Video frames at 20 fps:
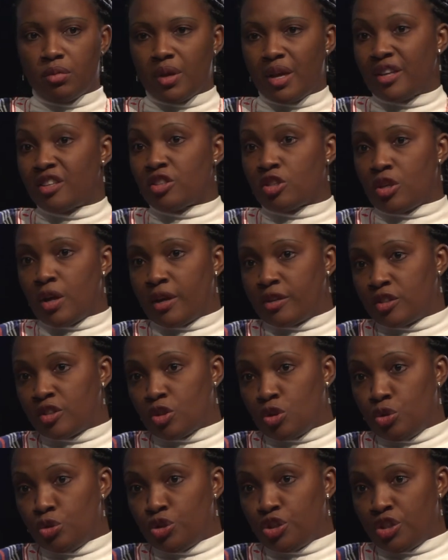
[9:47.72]

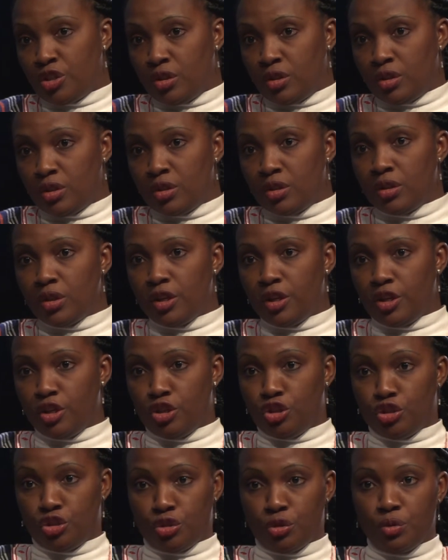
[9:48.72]
exclusion
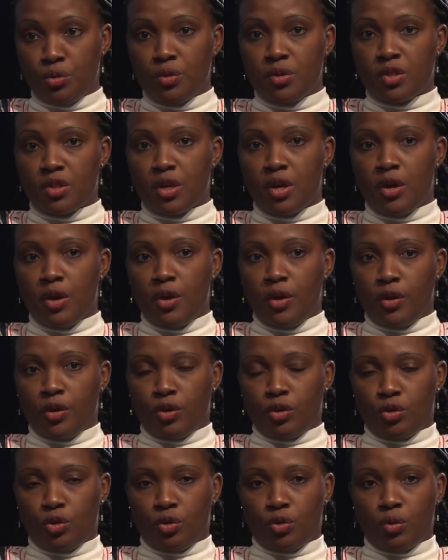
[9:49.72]
issues,
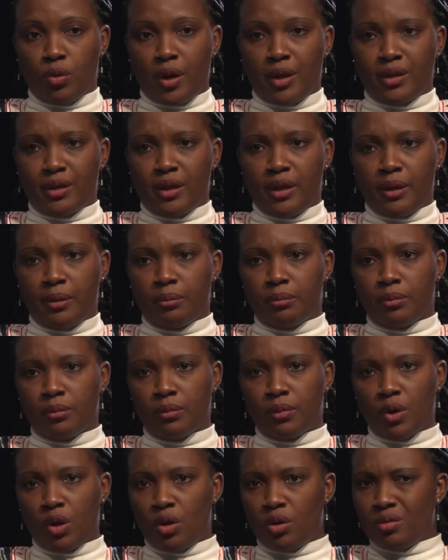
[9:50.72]
and
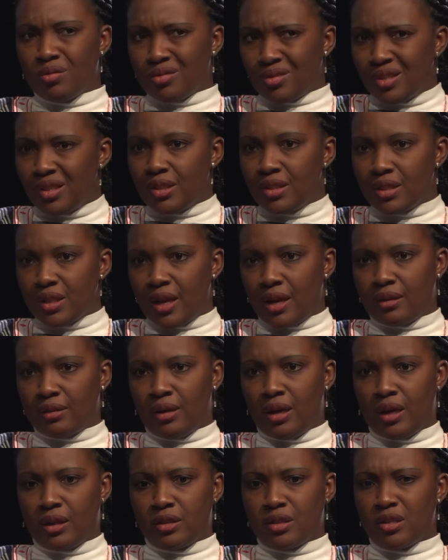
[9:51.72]
things like
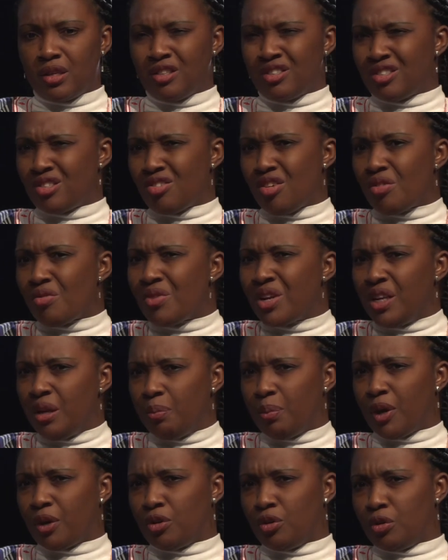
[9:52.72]
that. It's not really
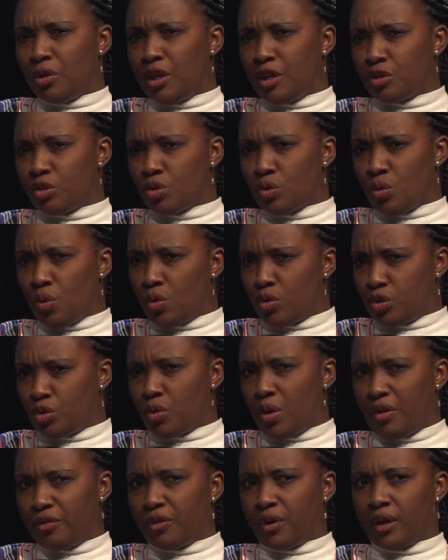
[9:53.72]
peculiar
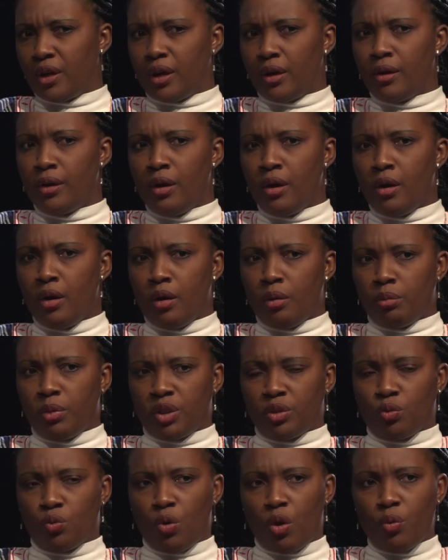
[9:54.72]
to Africa.
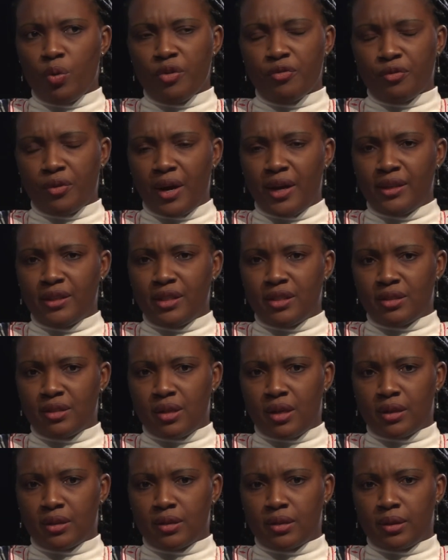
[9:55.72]
But what we find is
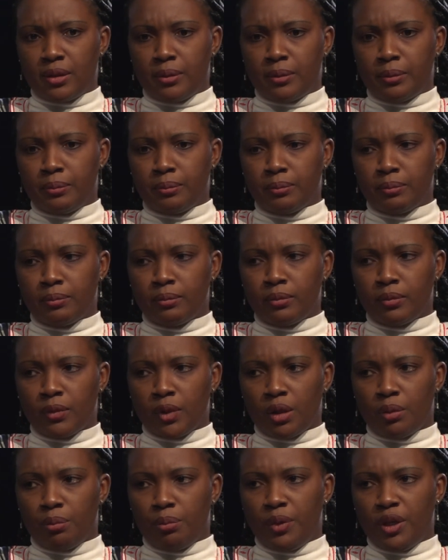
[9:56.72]
that
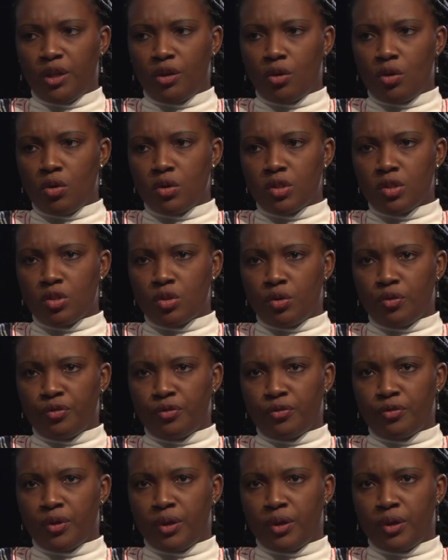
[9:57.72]
because of